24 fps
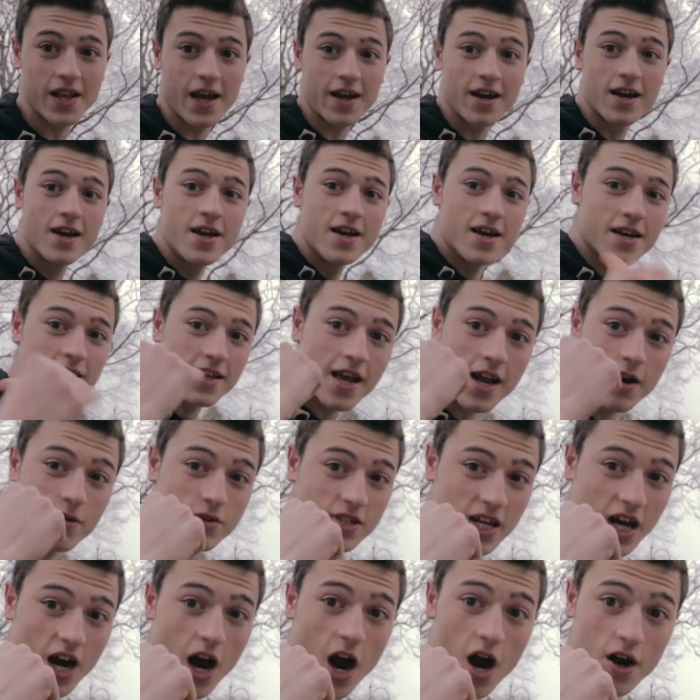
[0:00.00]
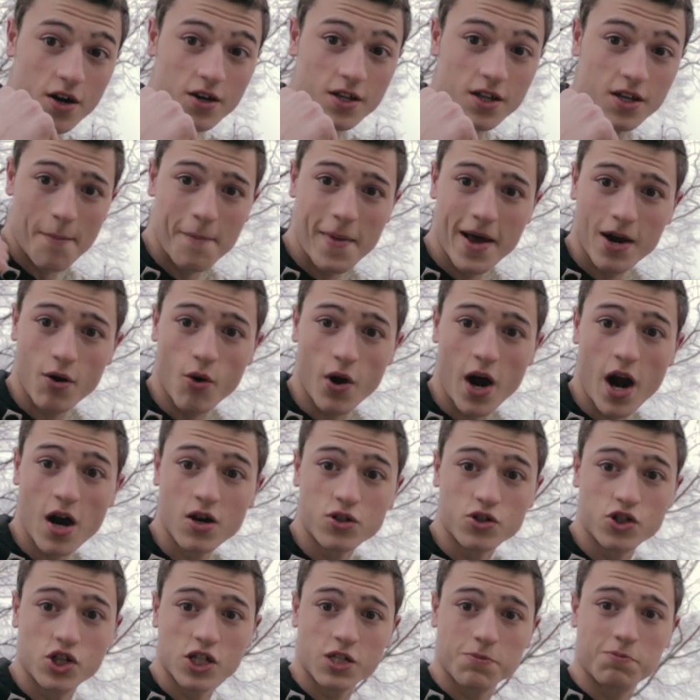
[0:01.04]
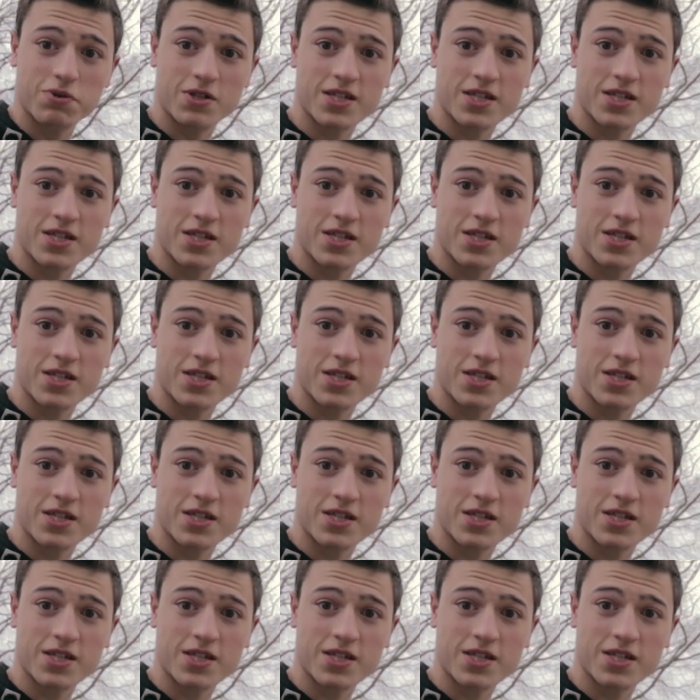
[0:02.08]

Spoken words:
Like, there is a heart, a metal heart just